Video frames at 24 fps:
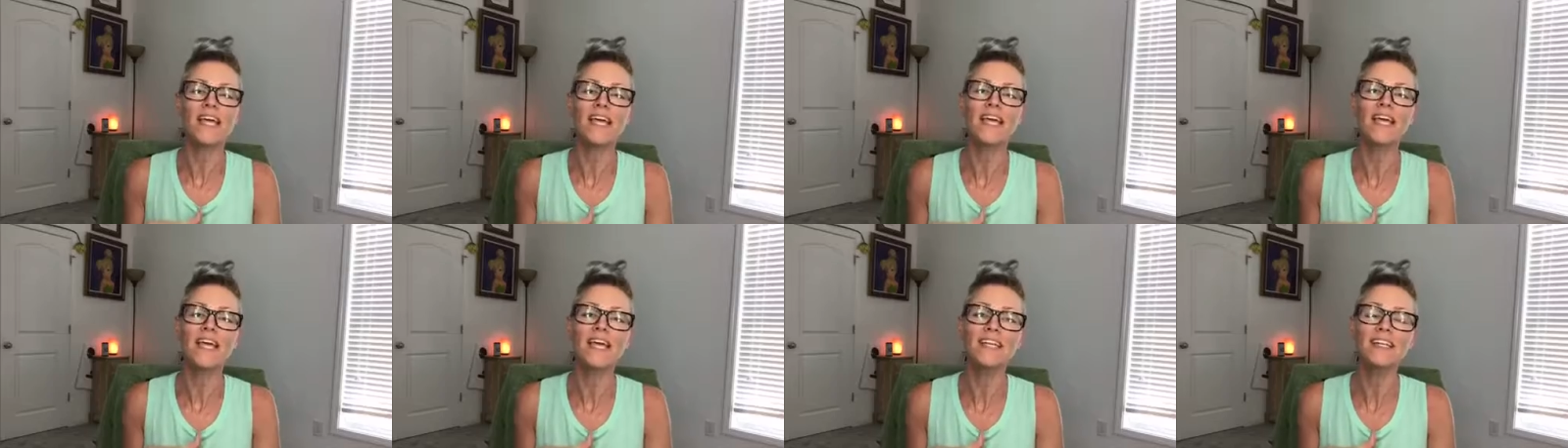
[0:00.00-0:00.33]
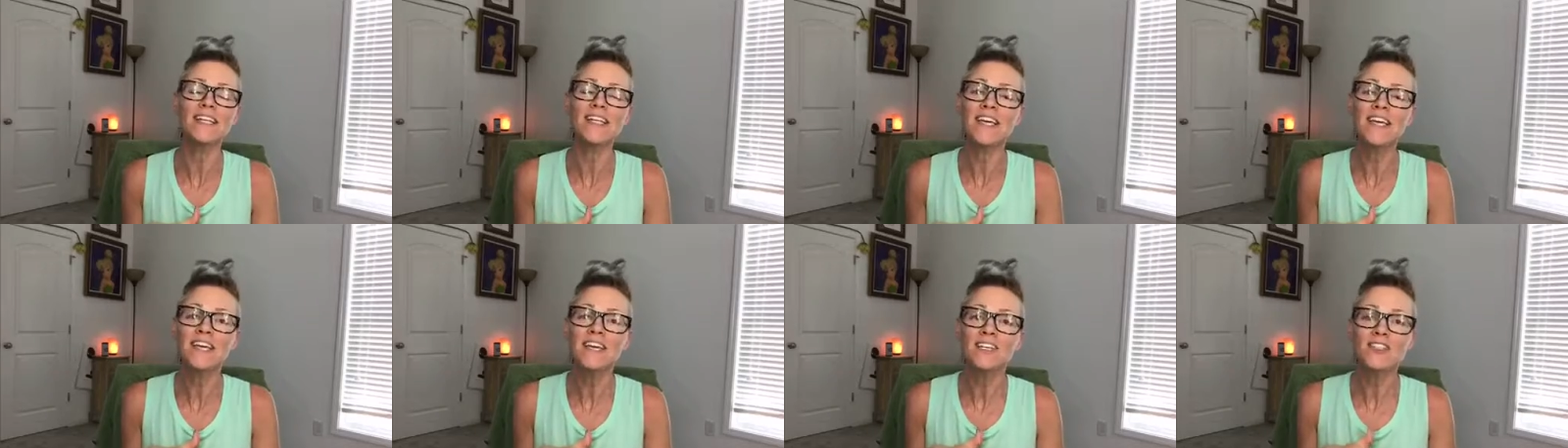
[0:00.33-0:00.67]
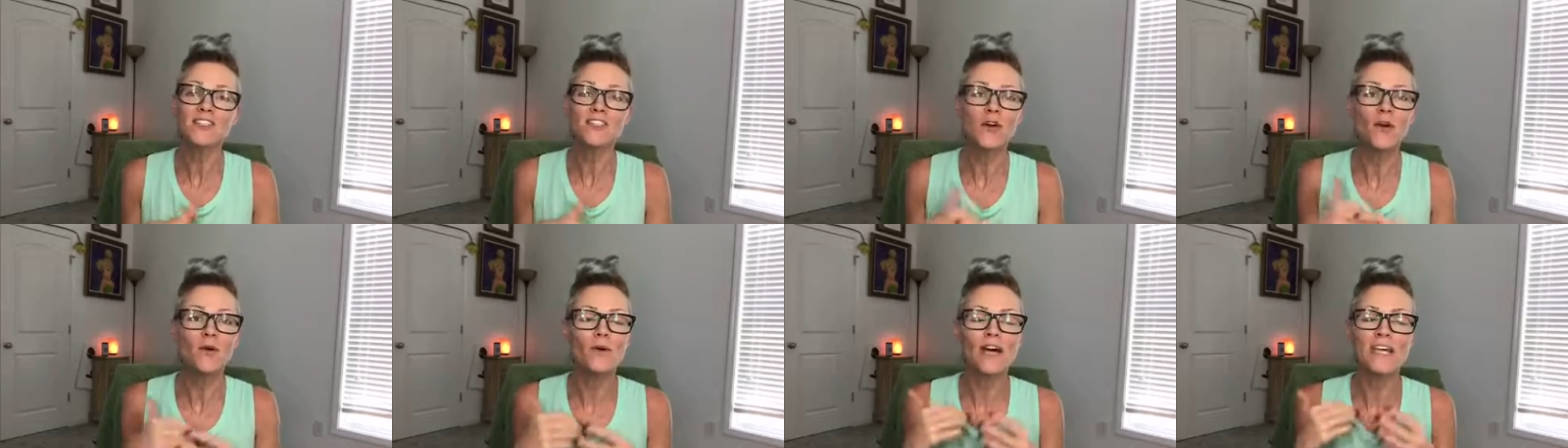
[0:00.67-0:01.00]
And
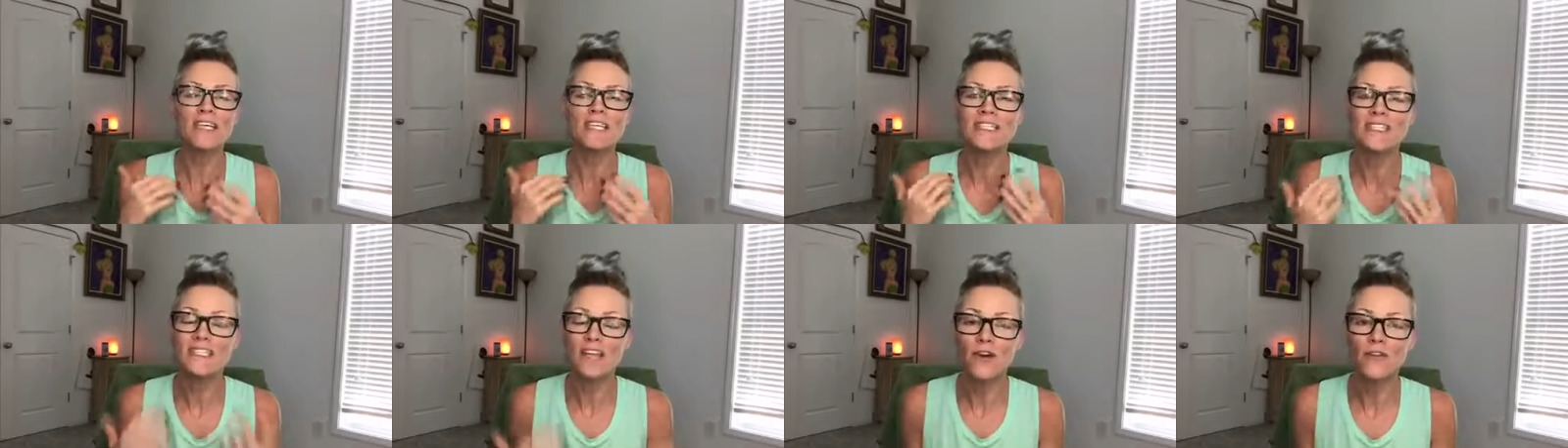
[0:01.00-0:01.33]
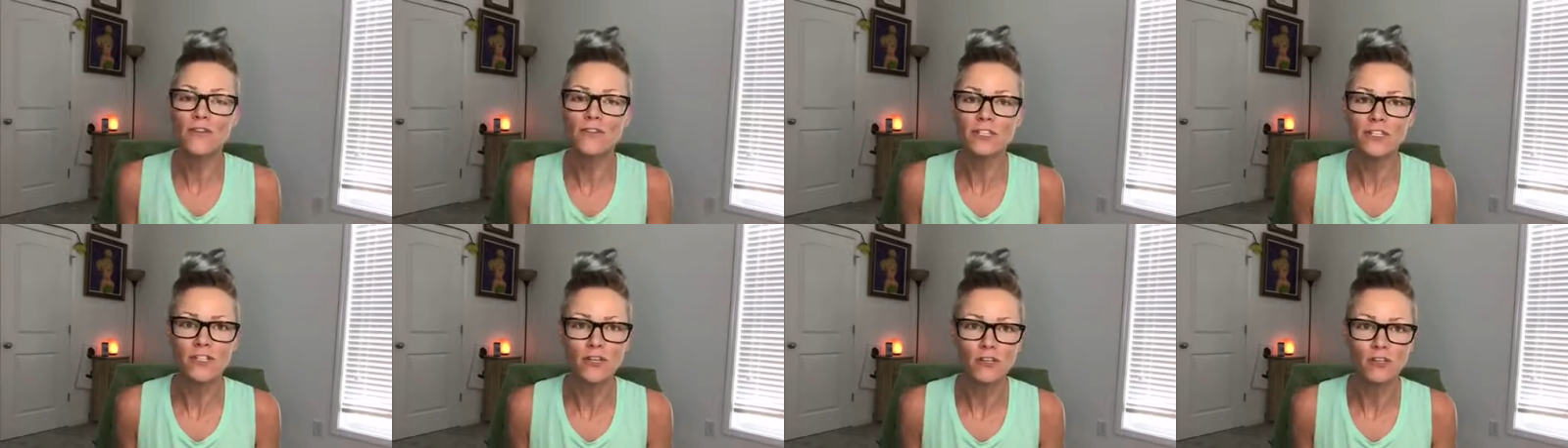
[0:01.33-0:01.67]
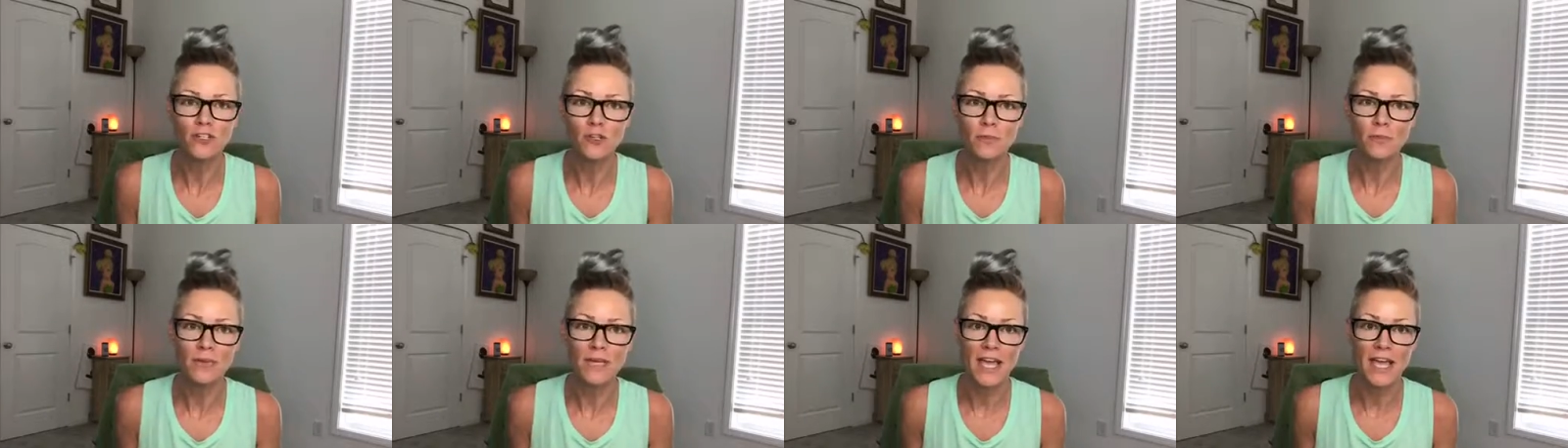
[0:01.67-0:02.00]
so a
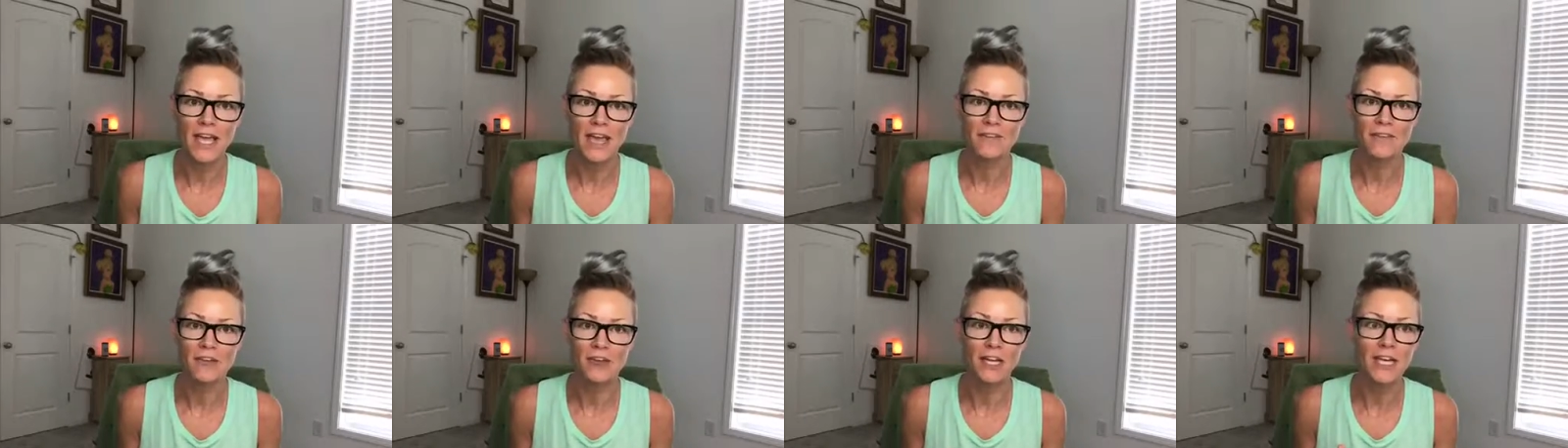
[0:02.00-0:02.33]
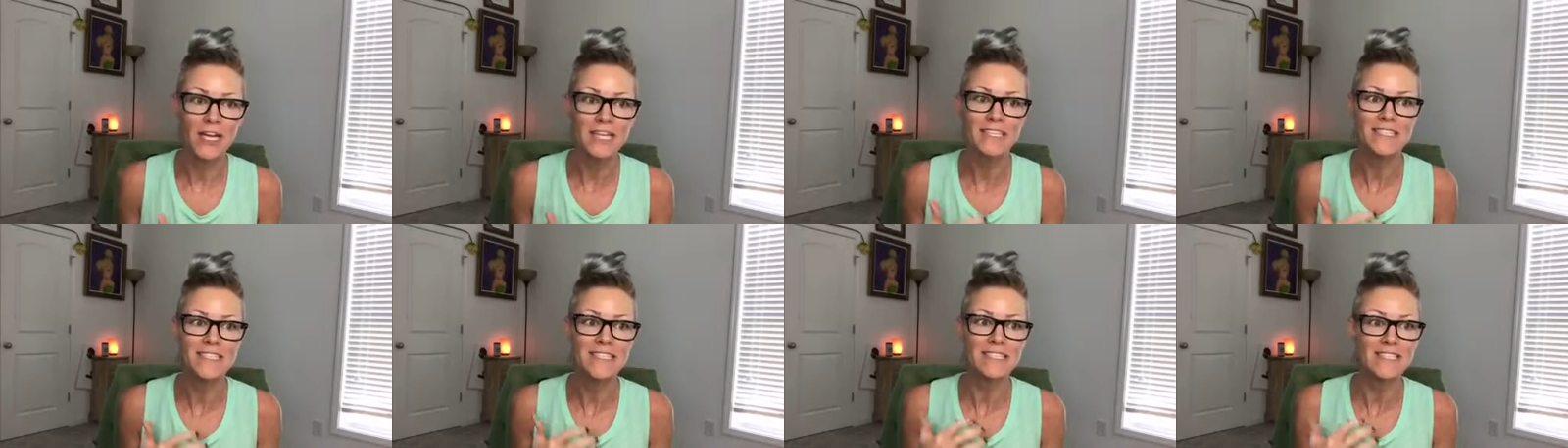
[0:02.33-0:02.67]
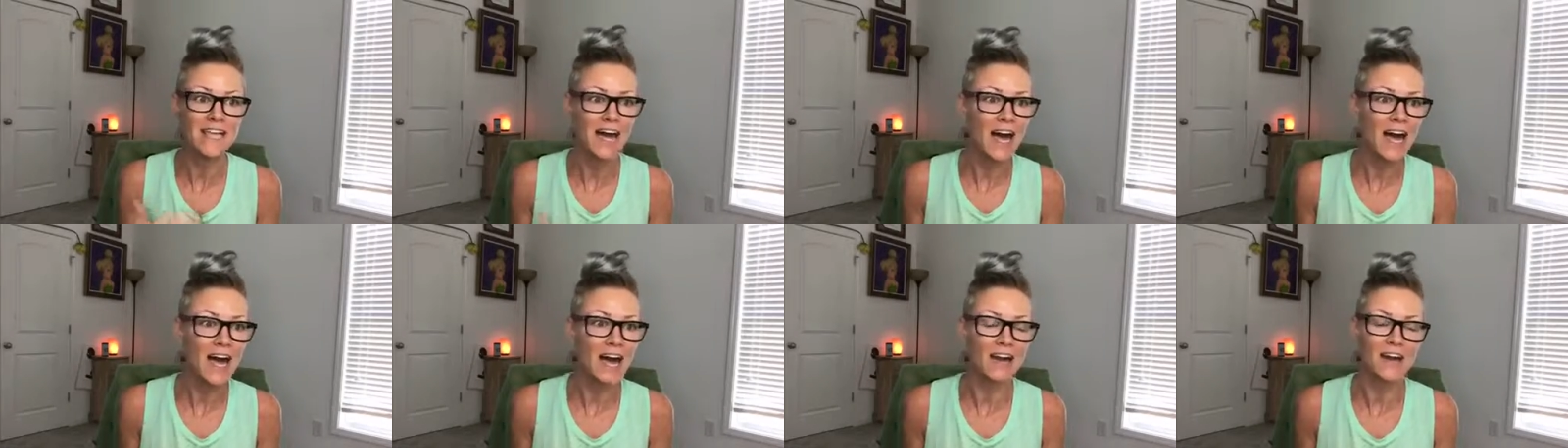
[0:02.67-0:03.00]
self-indulgent behavior is
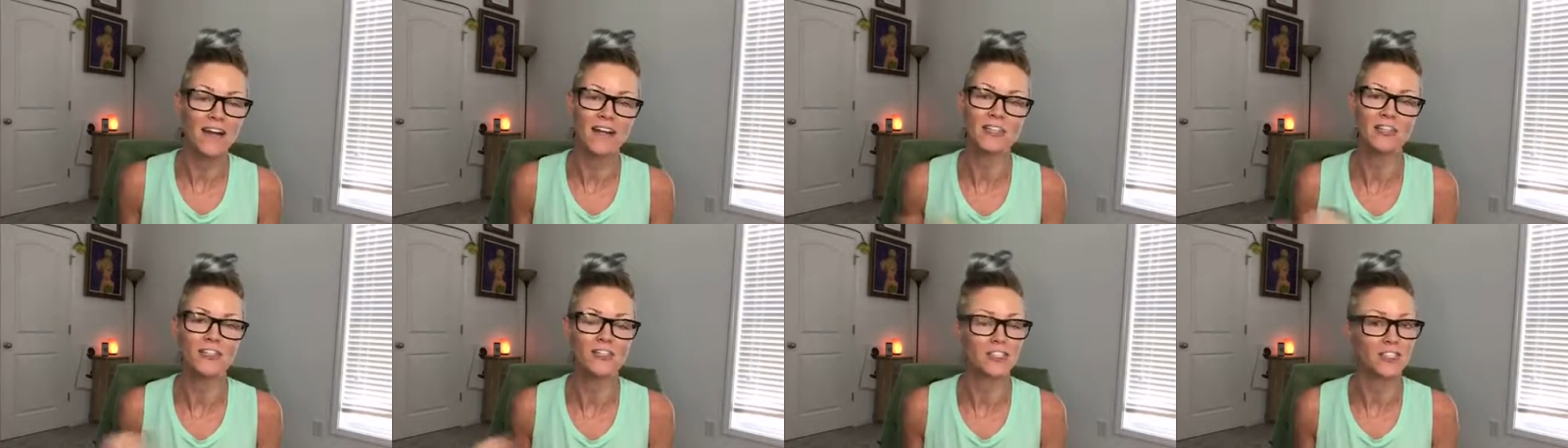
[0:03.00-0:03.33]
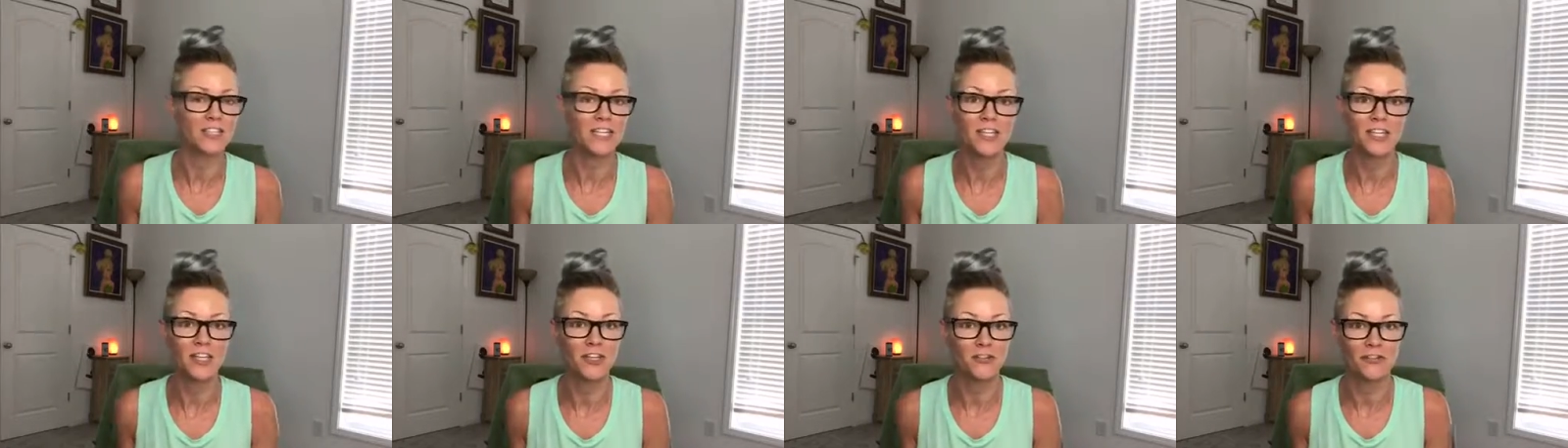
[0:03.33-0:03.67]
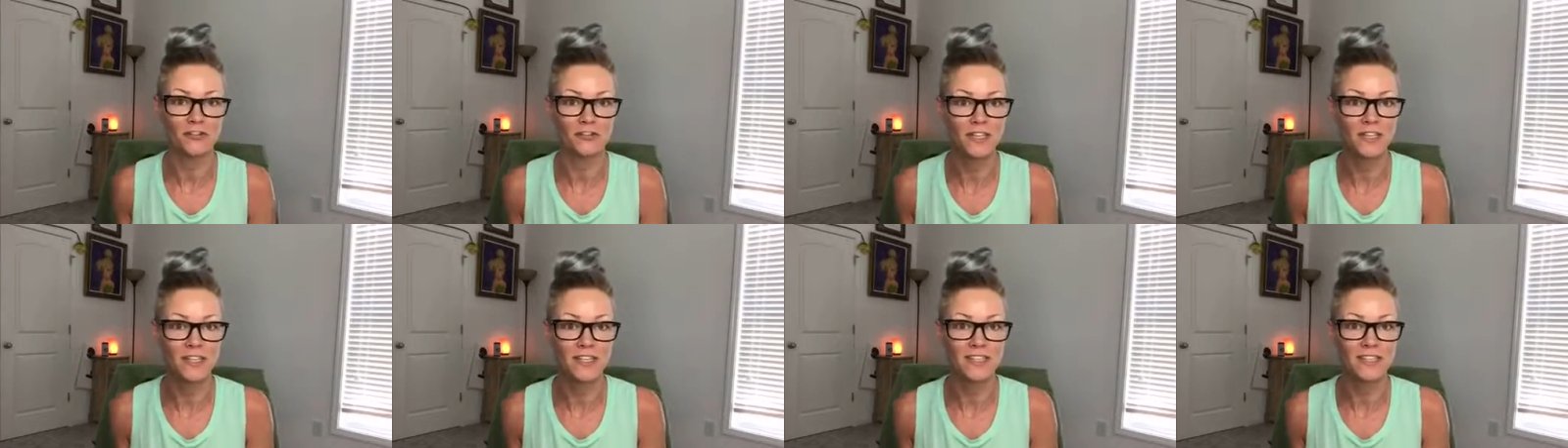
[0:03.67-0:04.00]
not understanding your
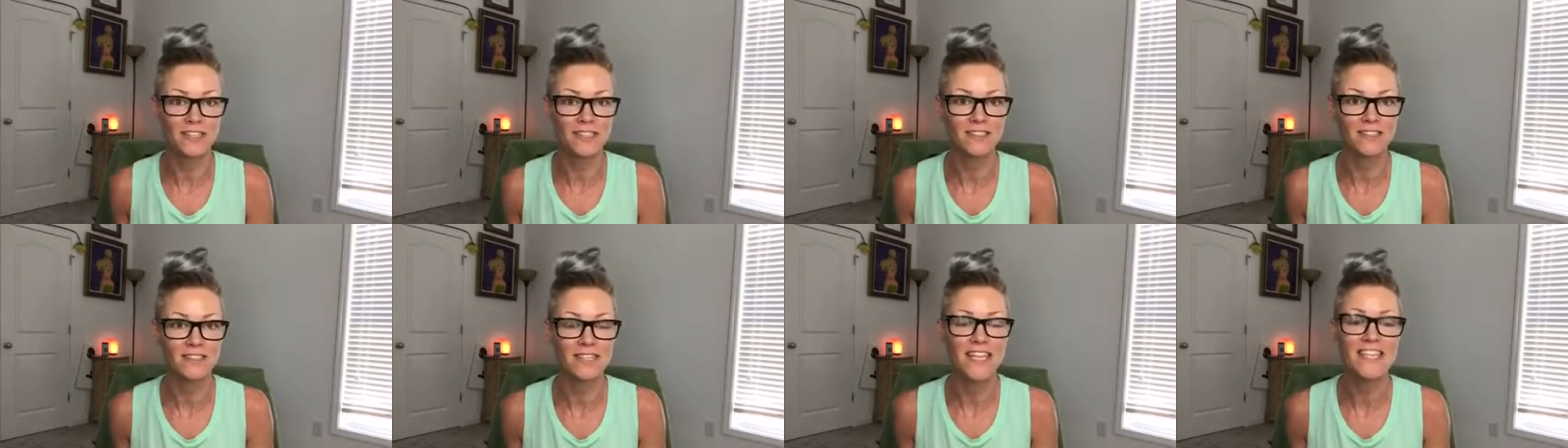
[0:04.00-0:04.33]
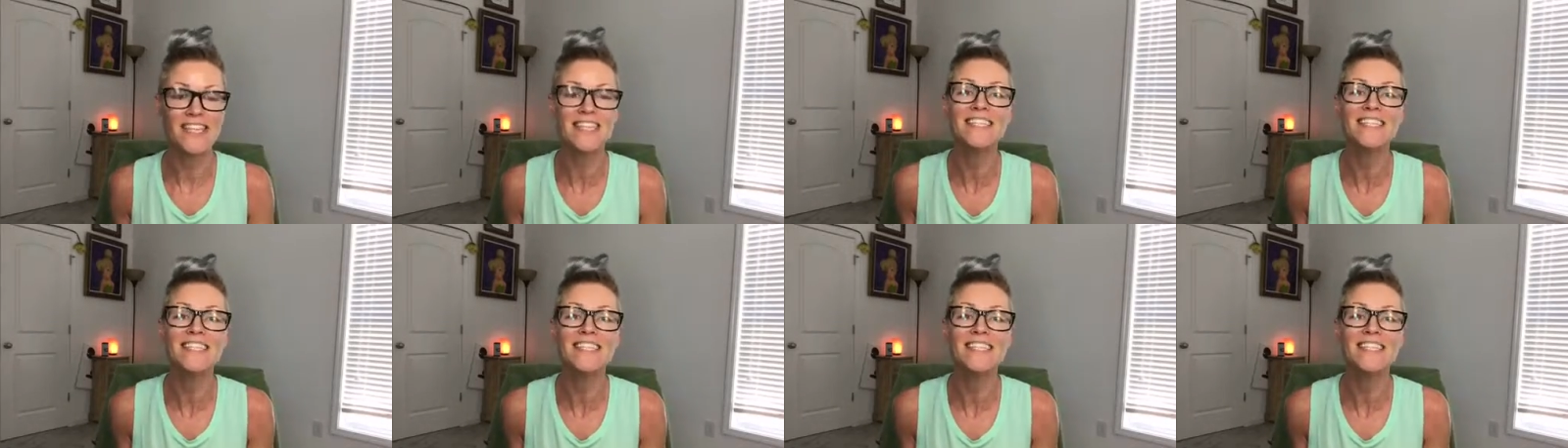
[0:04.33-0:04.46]
feelings.